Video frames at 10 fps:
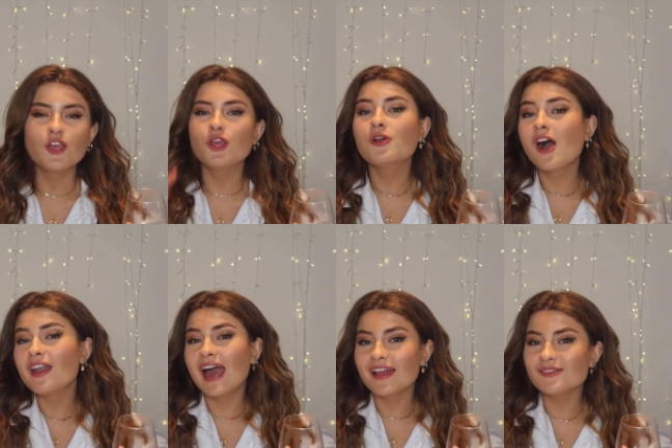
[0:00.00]
You can't
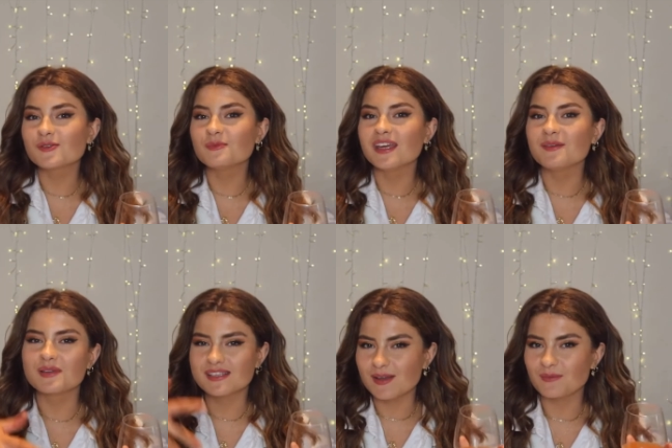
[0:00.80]
handle me, but
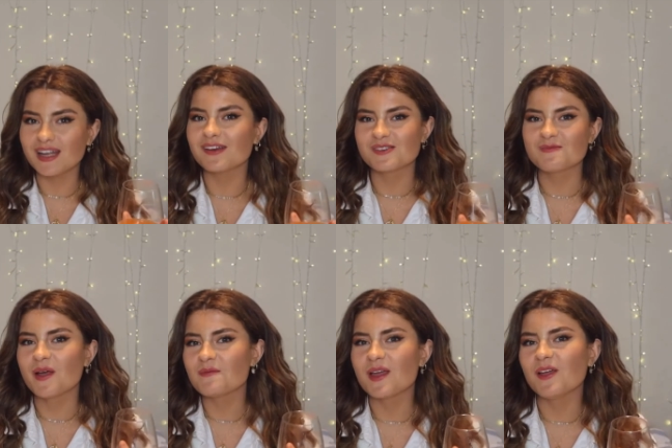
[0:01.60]
someone else might
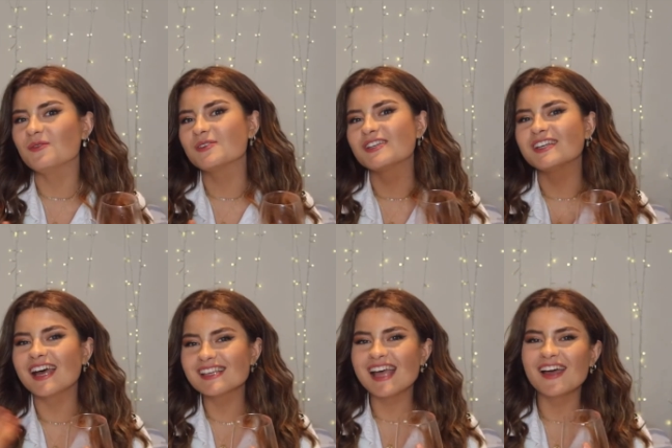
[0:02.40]
be able to.
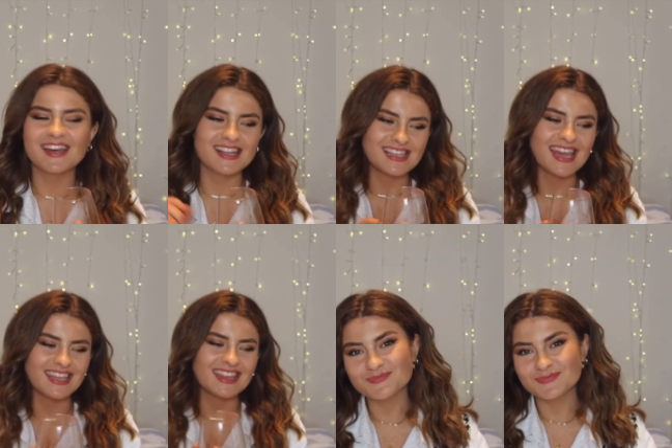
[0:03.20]
That's how I'm gonna take
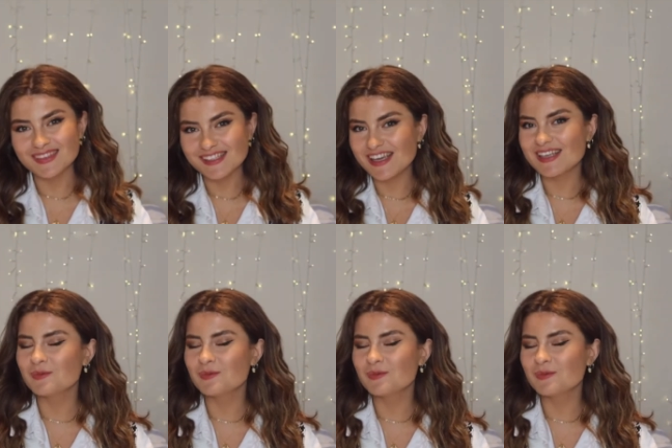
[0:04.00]
that. Kiss